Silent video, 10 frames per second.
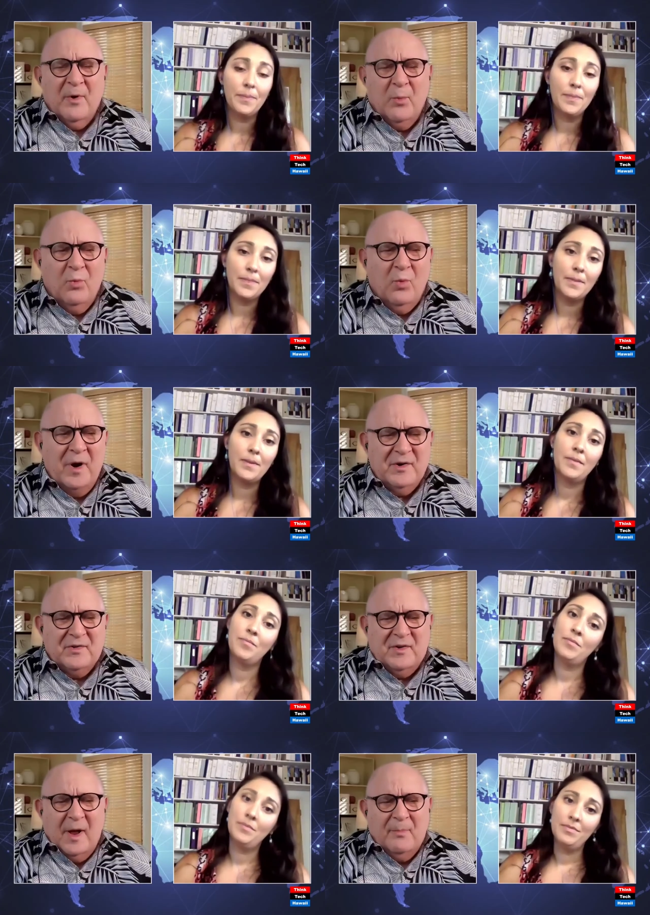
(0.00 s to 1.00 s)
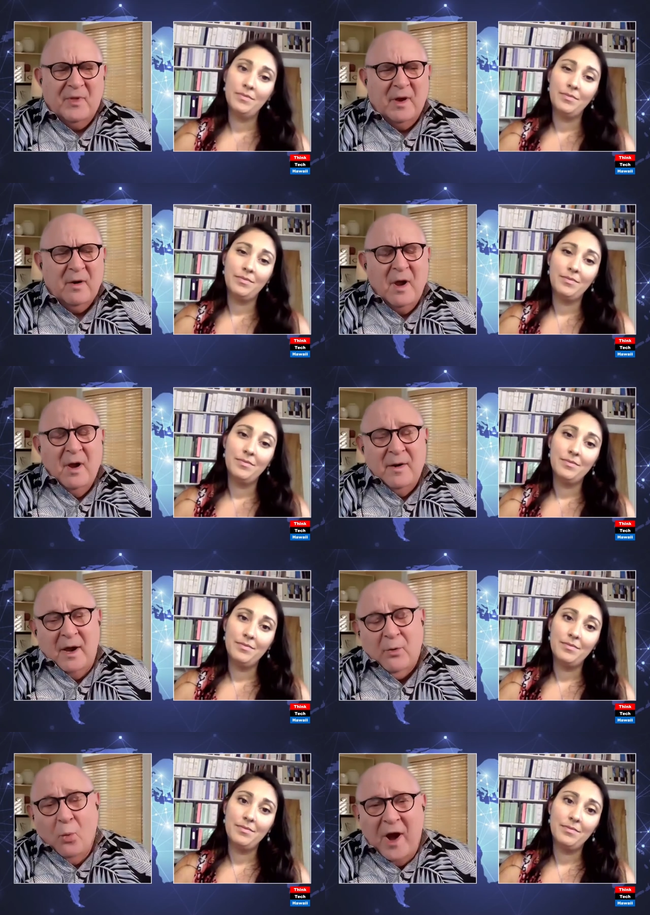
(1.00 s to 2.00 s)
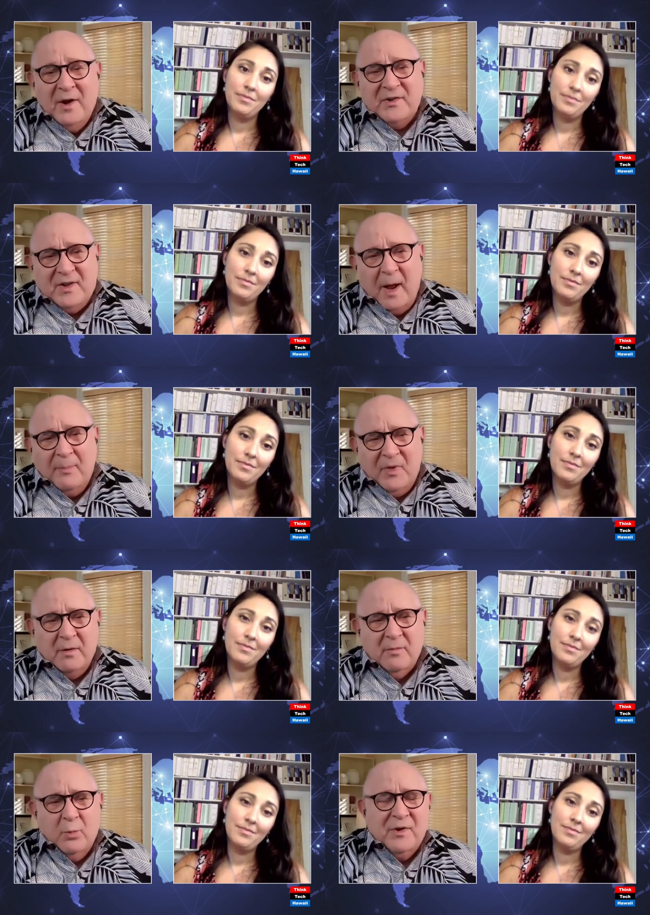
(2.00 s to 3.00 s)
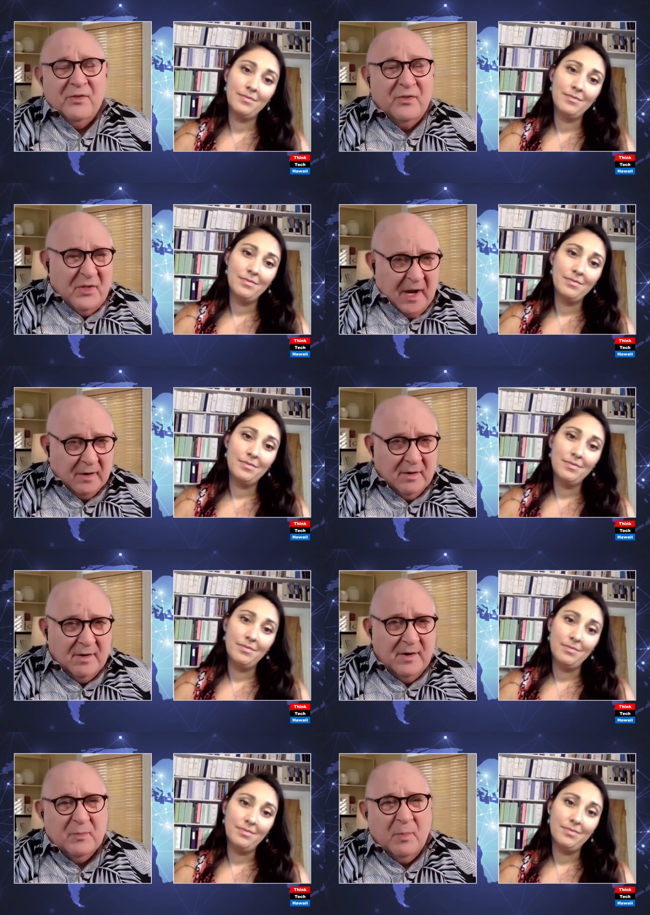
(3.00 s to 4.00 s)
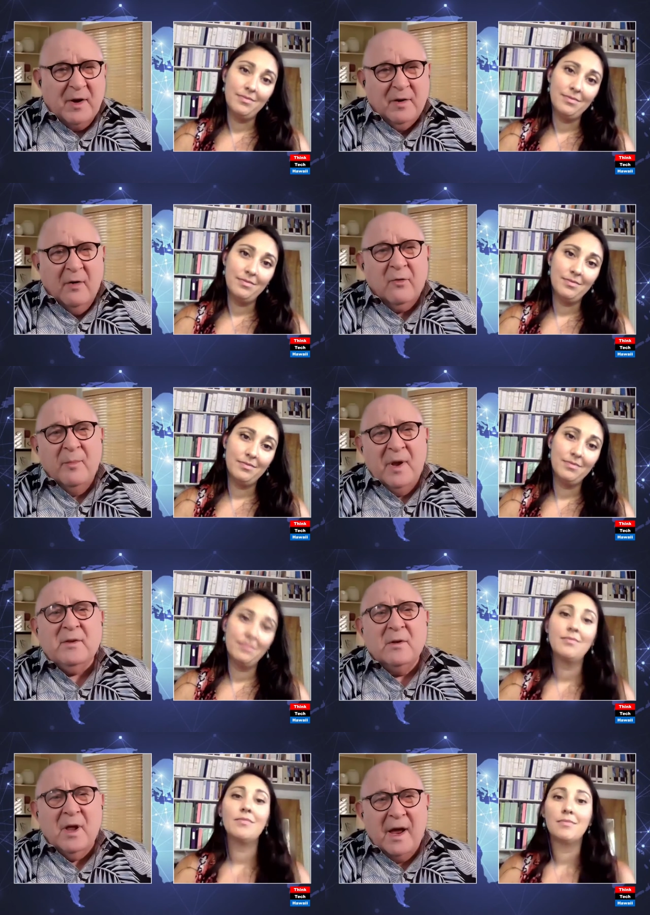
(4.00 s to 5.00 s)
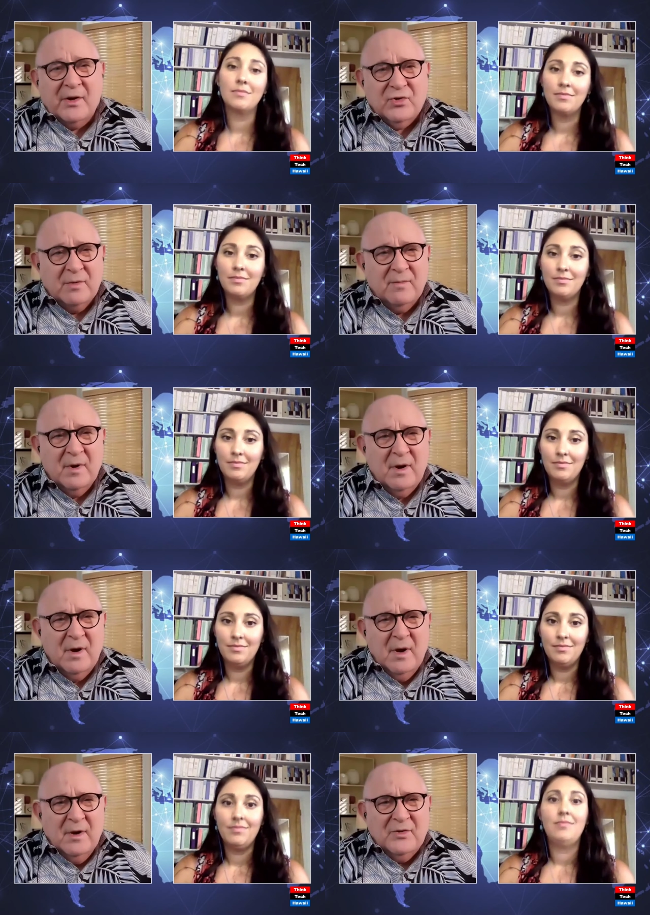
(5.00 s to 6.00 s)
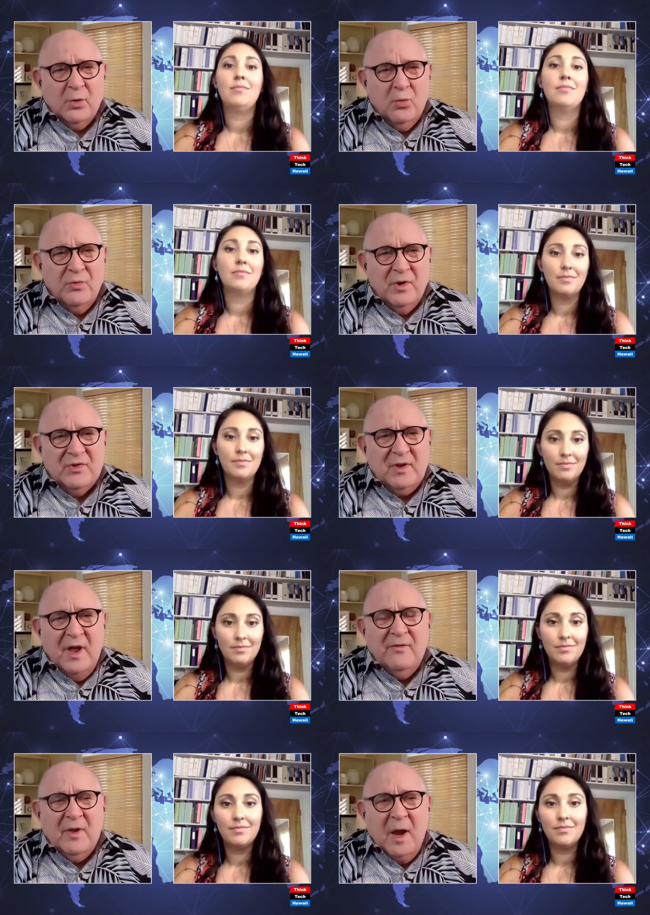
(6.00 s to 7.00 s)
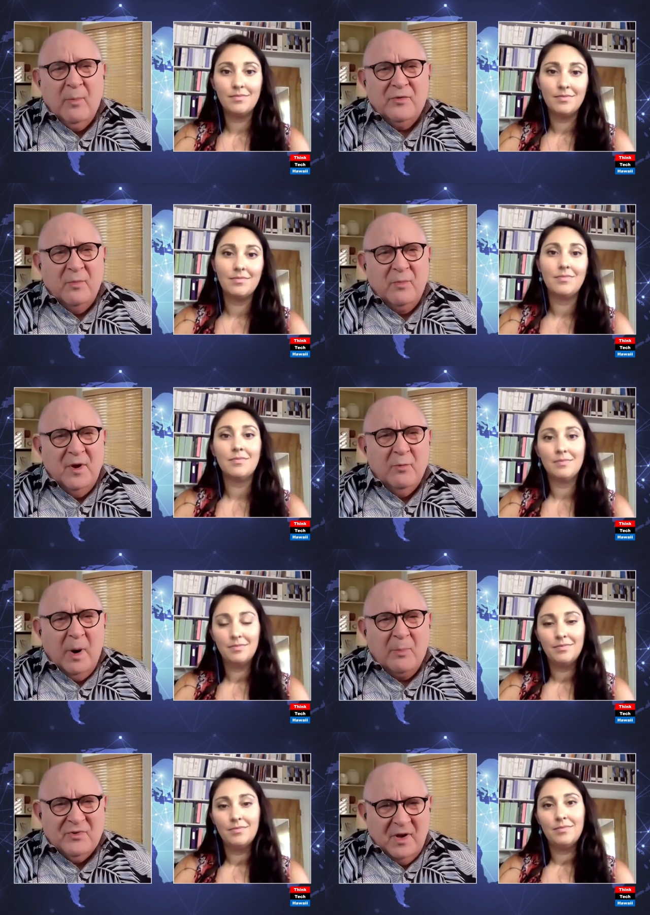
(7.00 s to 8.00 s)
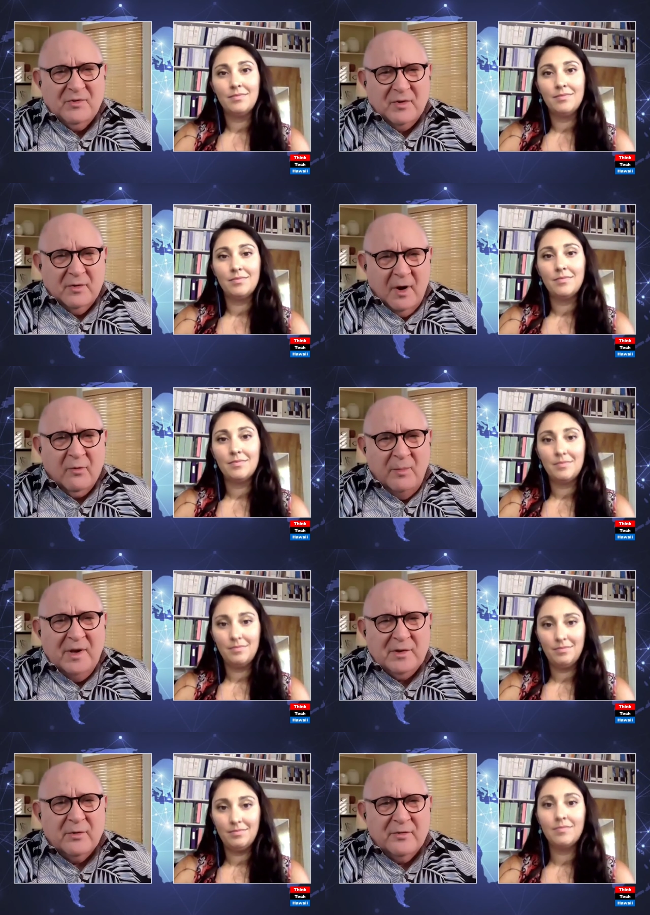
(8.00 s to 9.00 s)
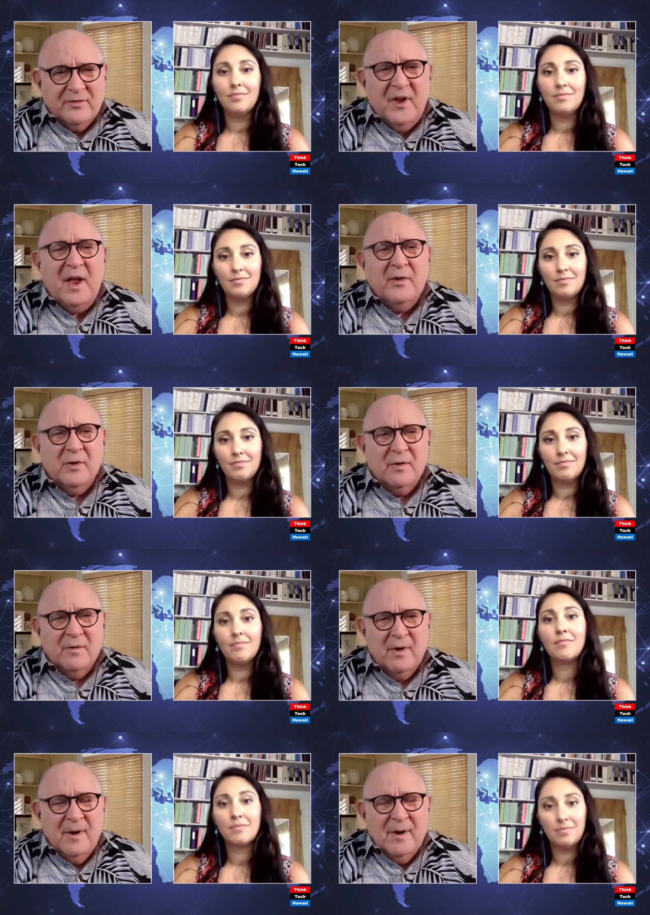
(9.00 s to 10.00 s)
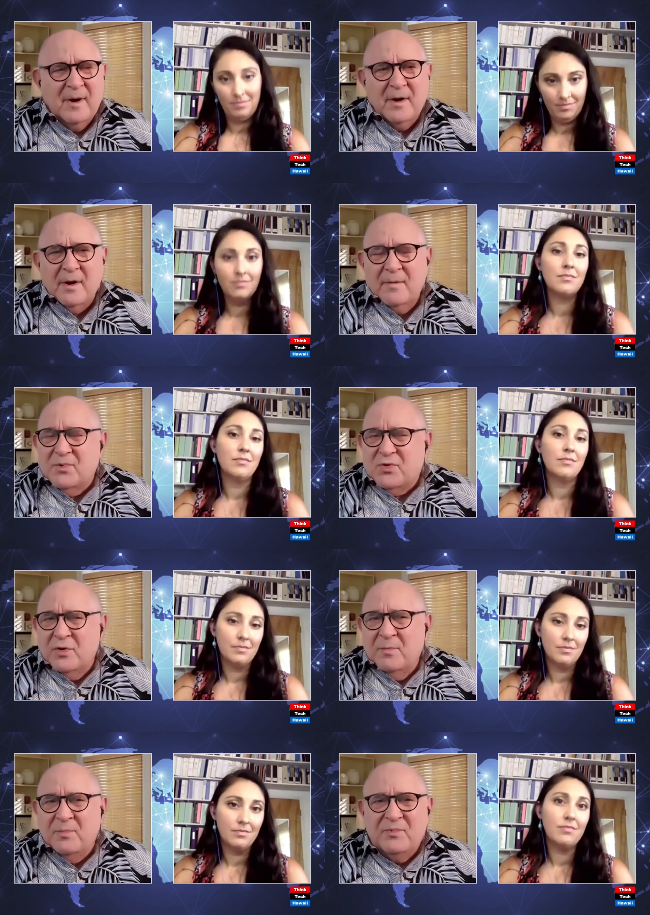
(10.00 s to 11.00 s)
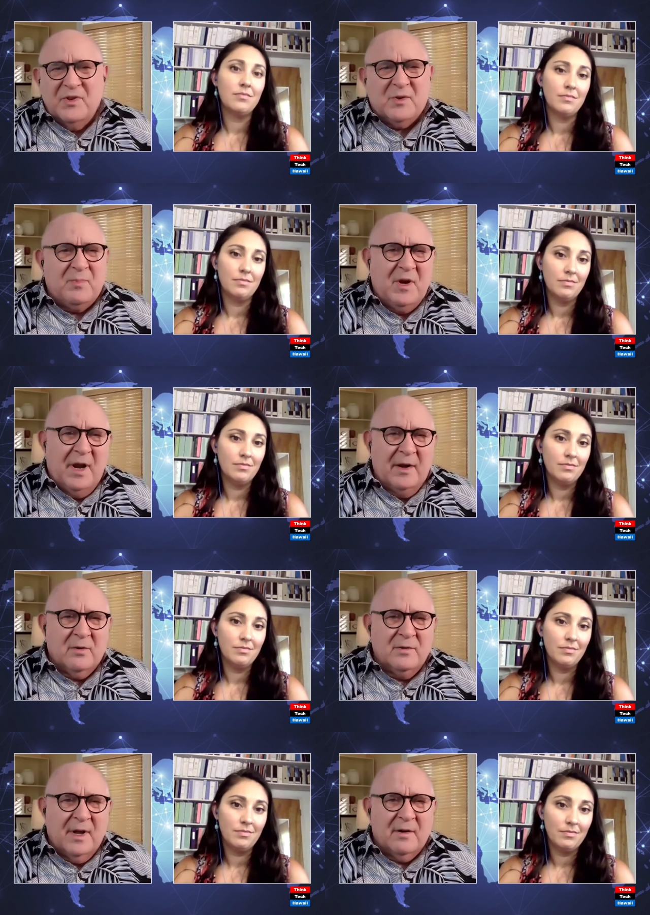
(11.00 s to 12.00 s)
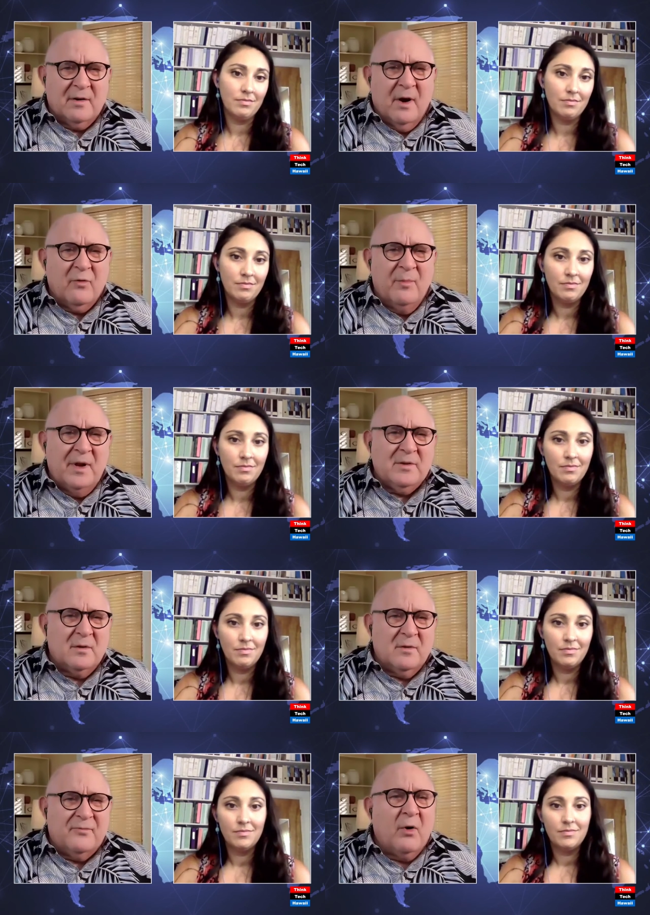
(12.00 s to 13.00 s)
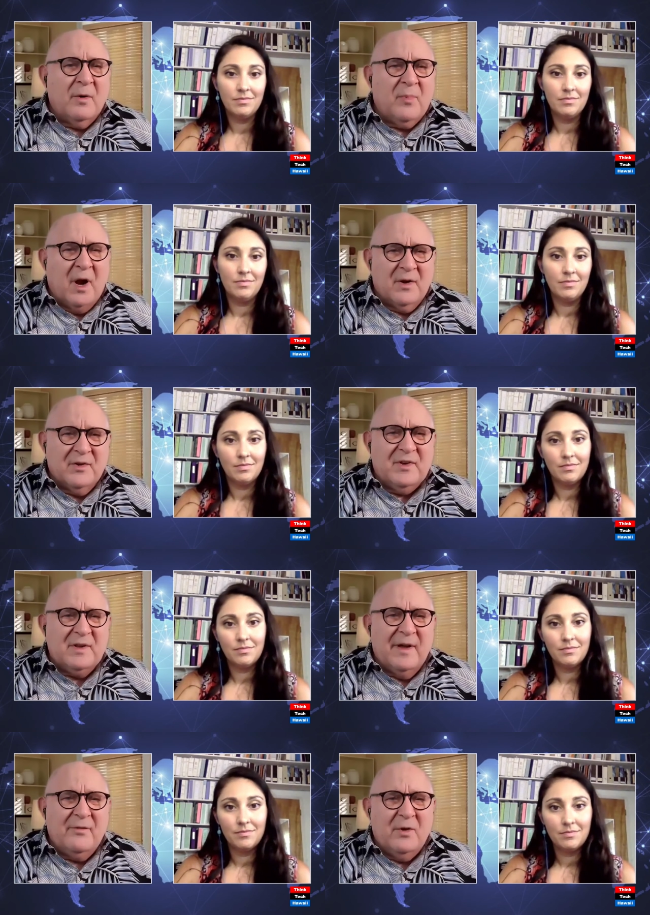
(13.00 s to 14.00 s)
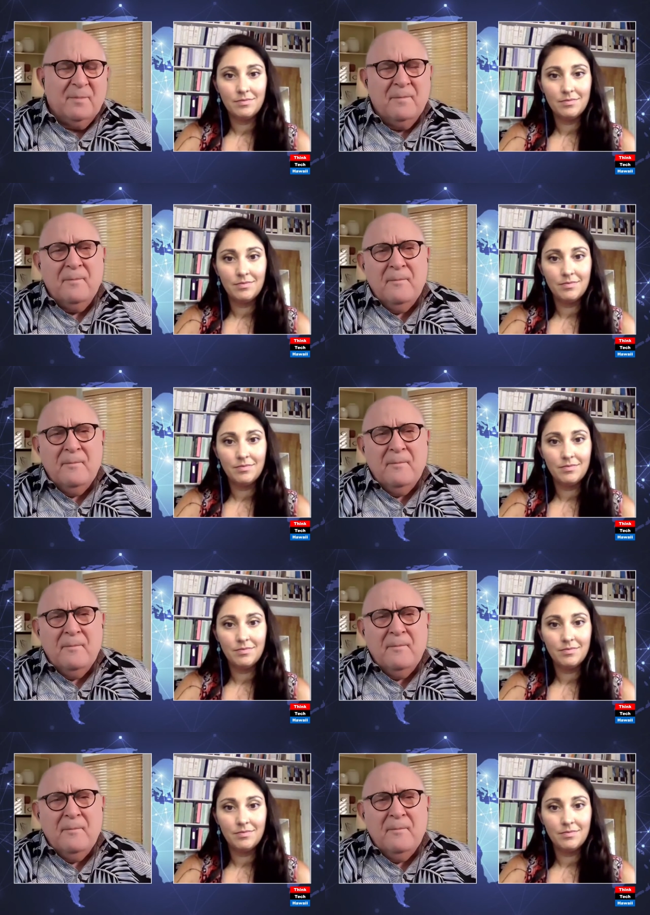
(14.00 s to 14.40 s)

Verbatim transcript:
Speaker 1: to be a way to stop that. Now, the way to stop that, you would think, is by governmental action. So, slave labor to me represents a governmental failure. Uh, shouldn't this be handled at a governmental foreign policy level?